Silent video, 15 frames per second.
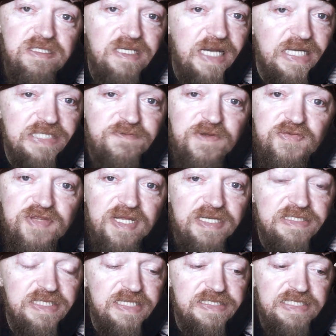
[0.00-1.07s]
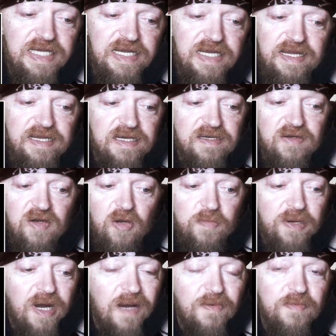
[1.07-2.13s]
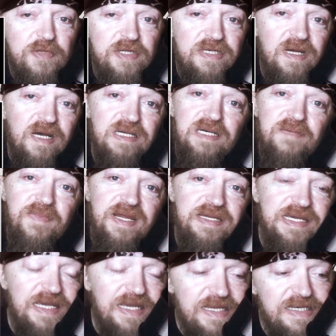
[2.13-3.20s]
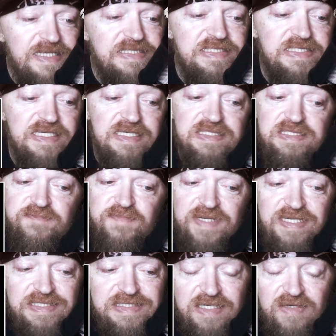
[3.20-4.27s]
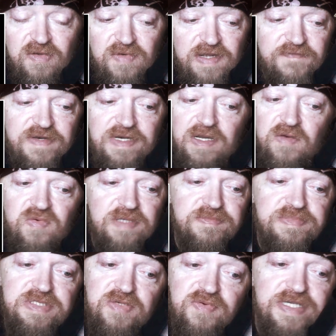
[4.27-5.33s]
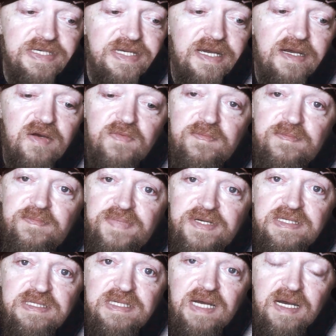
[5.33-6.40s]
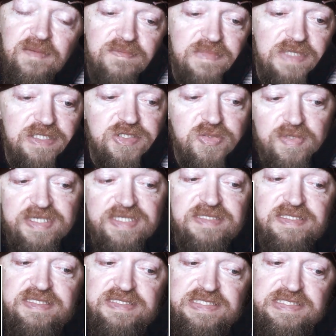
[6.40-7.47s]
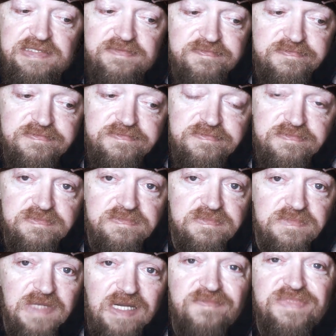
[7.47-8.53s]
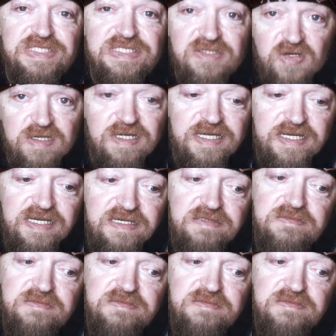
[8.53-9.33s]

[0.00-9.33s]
The next few things I say are probably not going to make any sense because I don't even know what I'm doing now, but I'm enjoying this. I'm sorry.